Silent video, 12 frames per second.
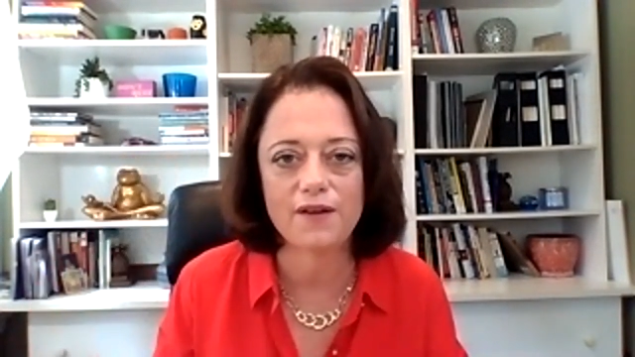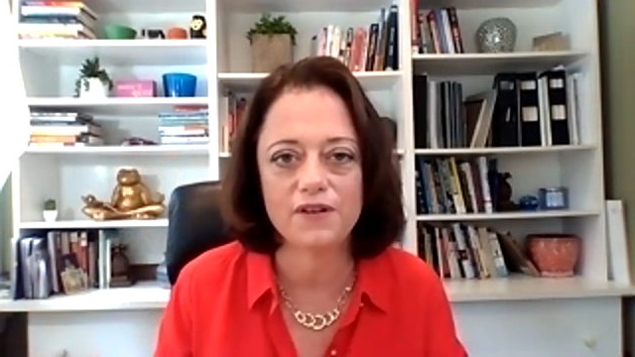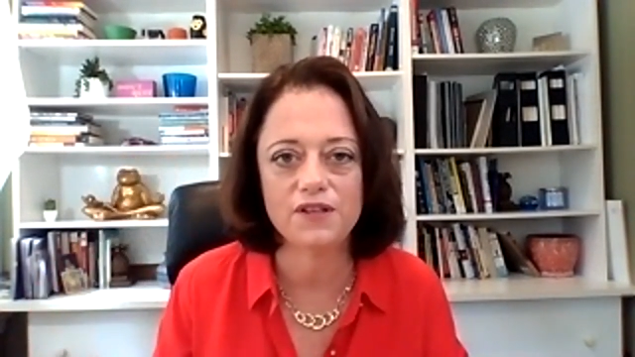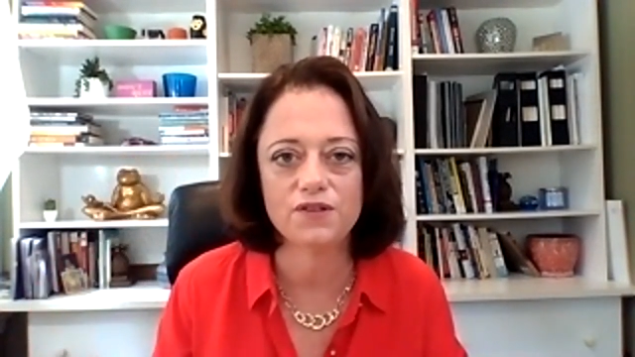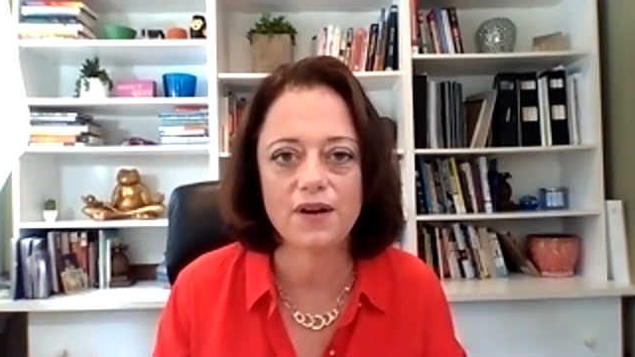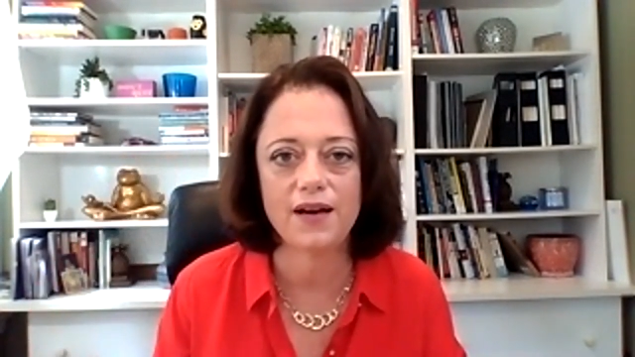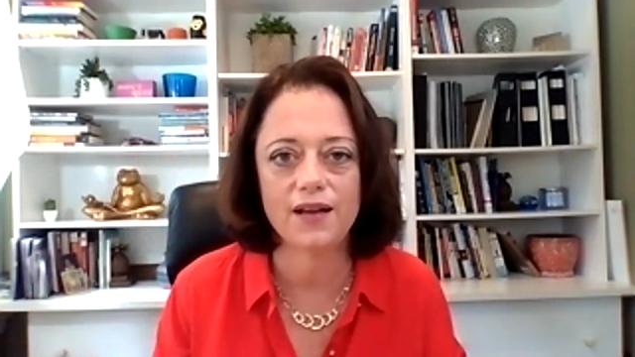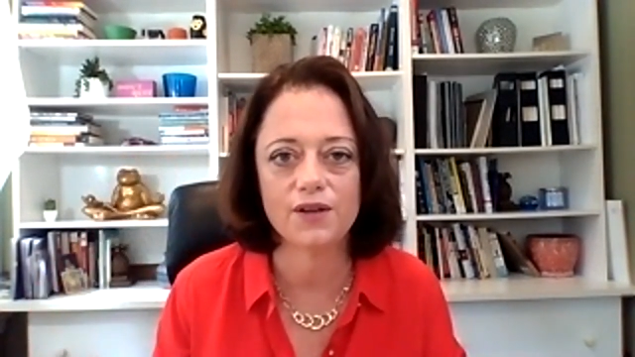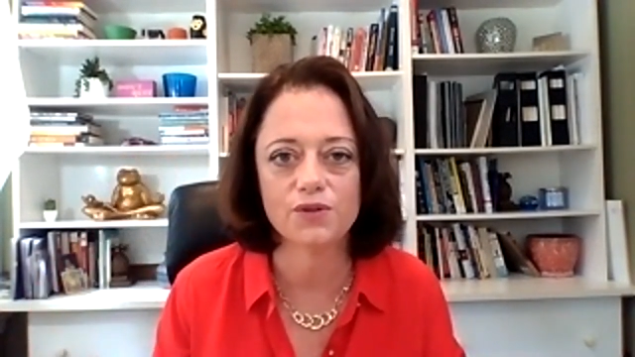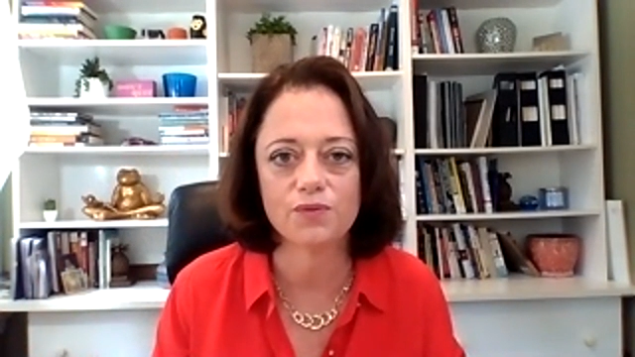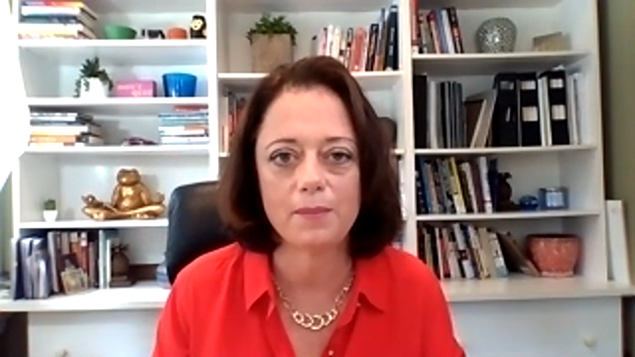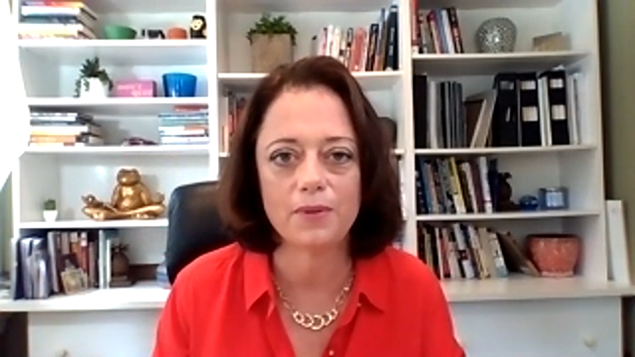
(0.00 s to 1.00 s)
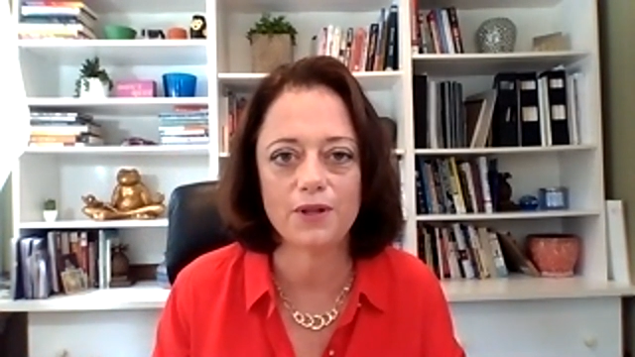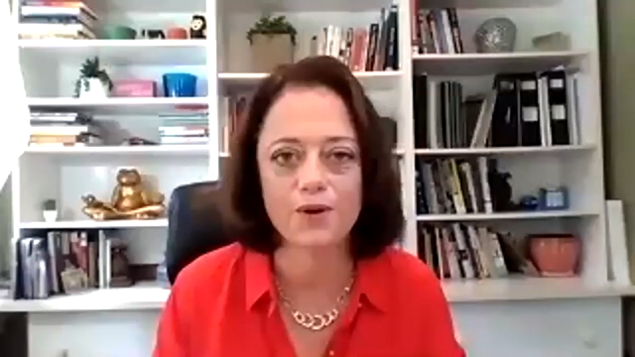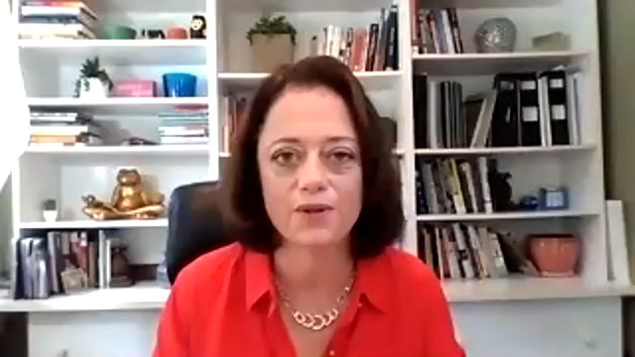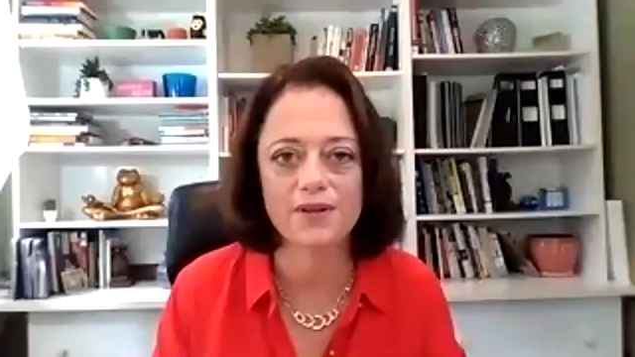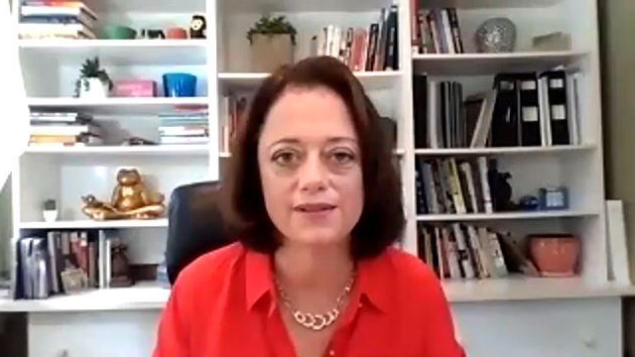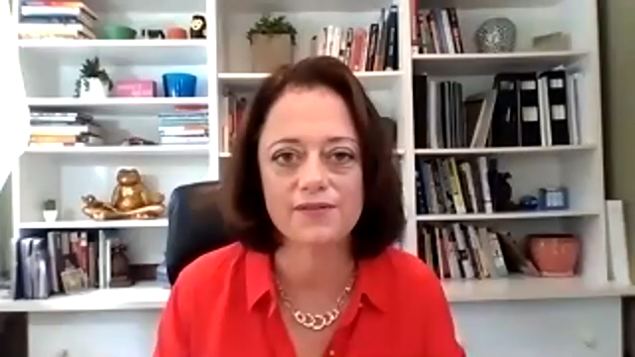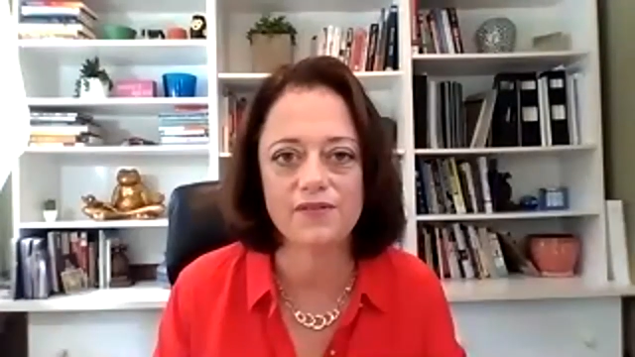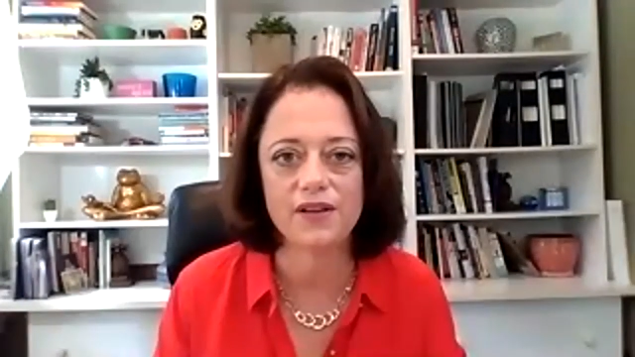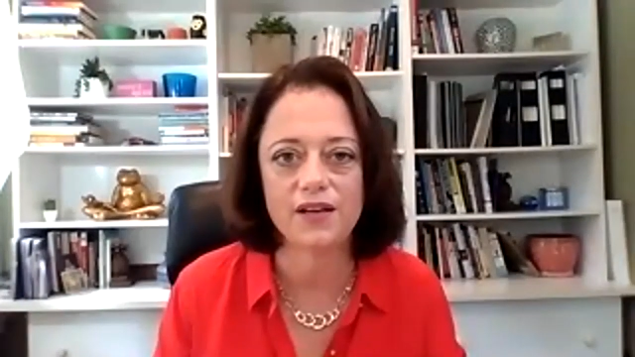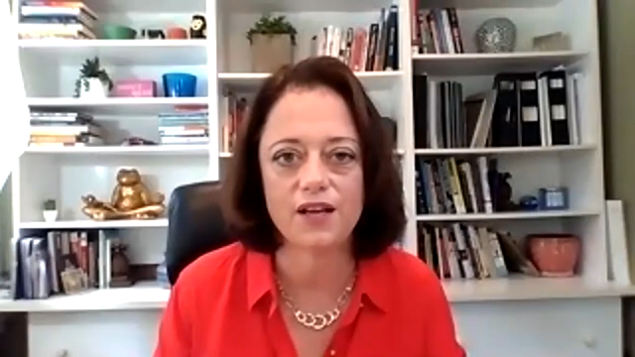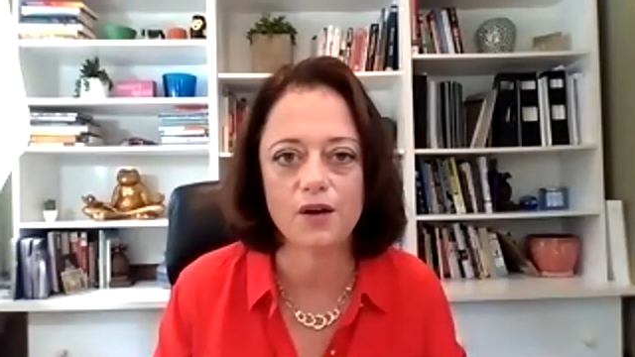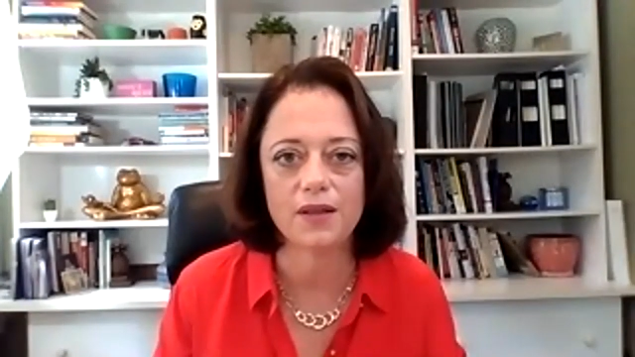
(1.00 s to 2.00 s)
free training is right below this
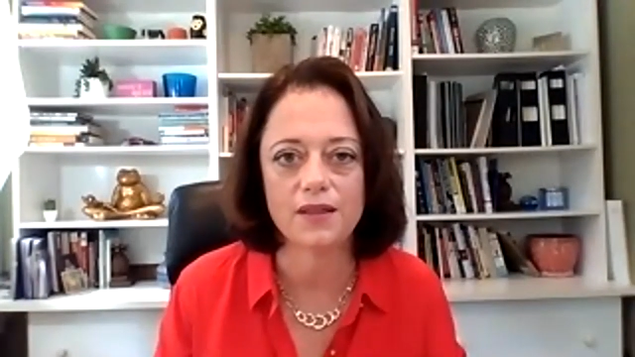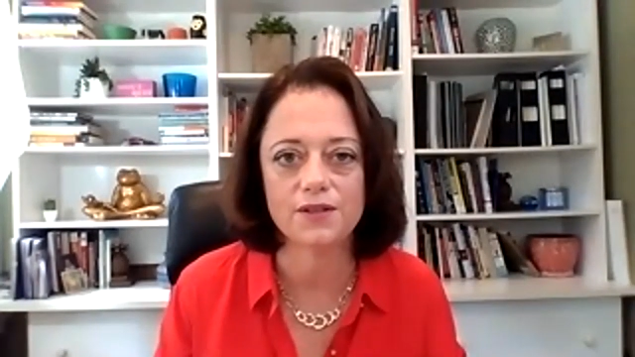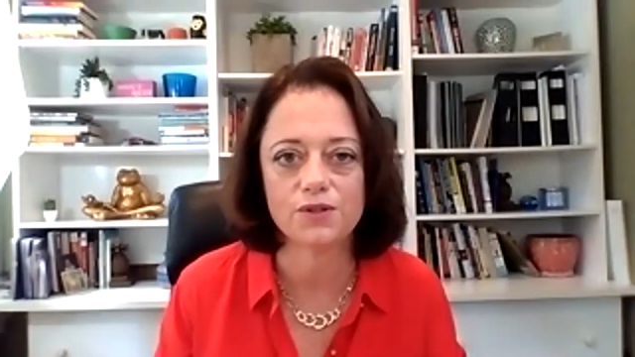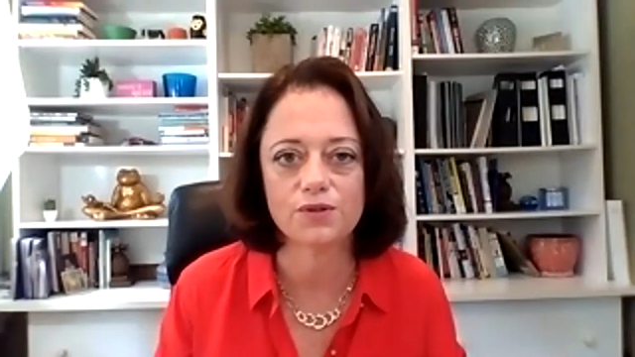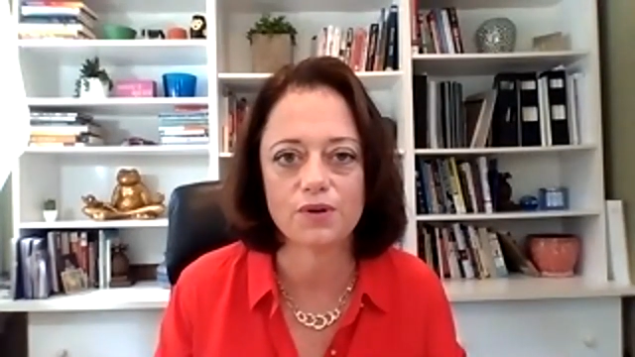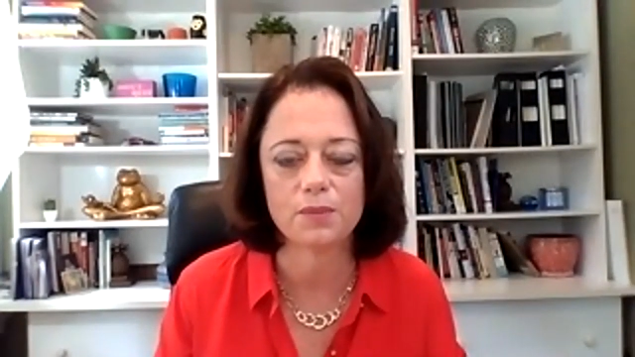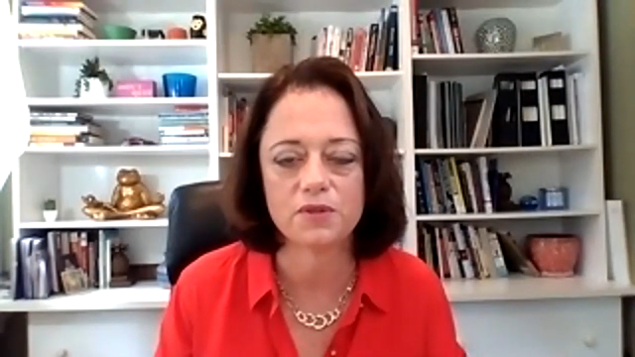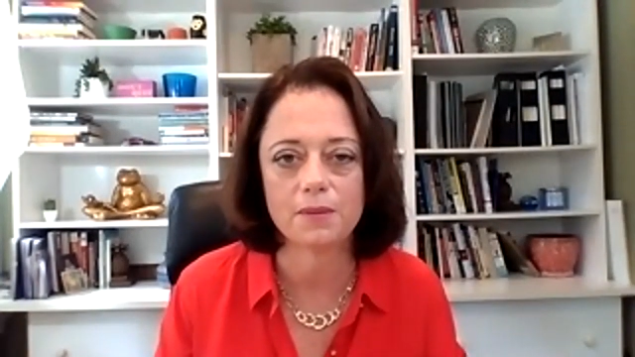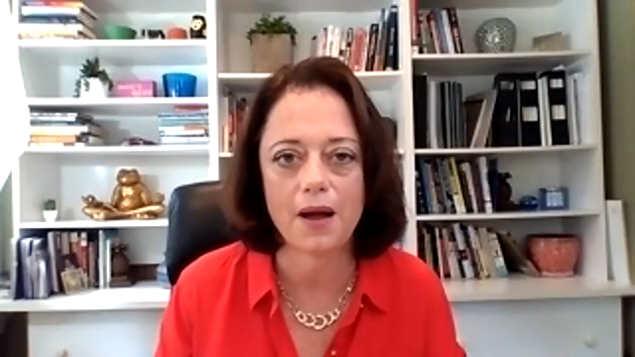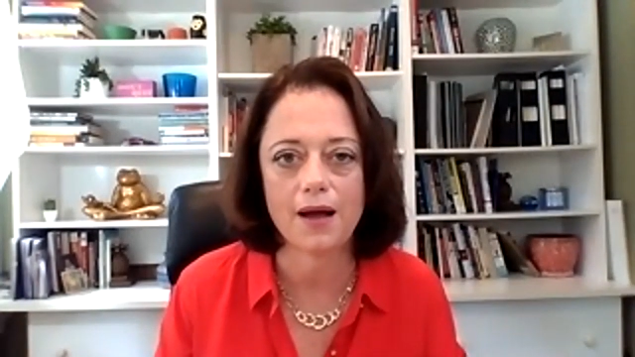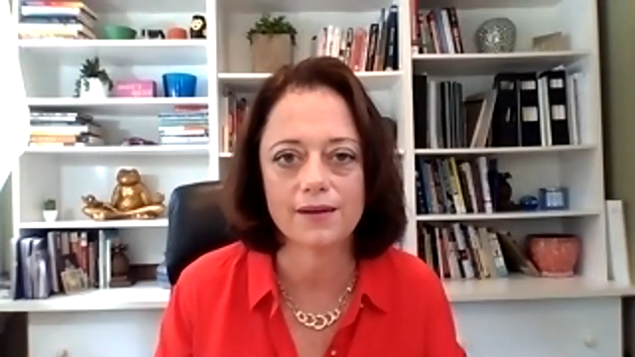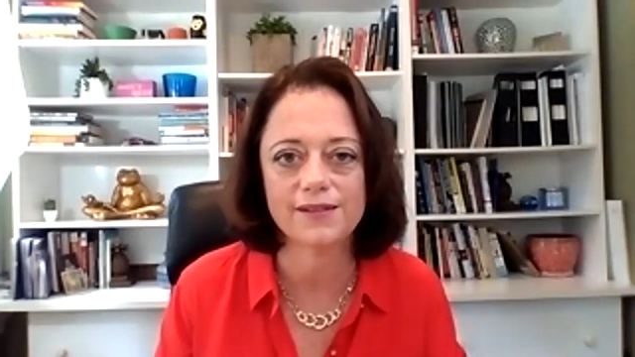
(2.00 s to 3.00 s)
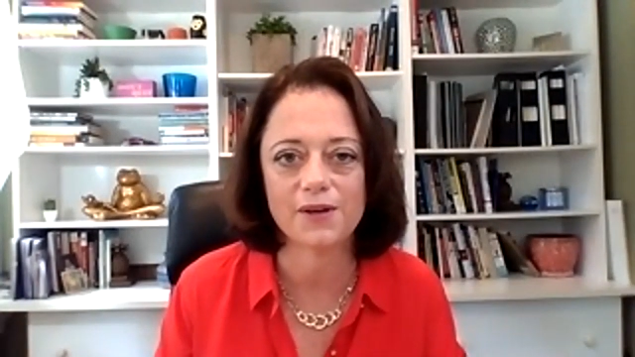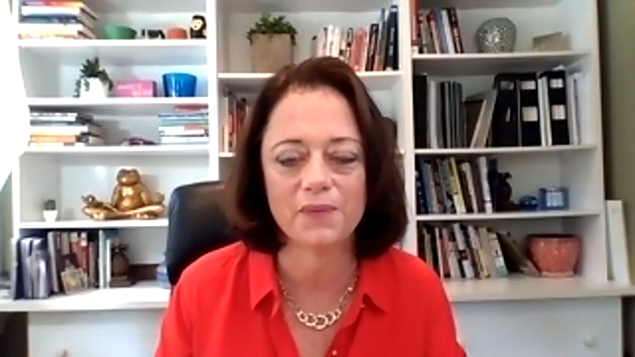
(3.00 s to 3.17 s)
video in the description box.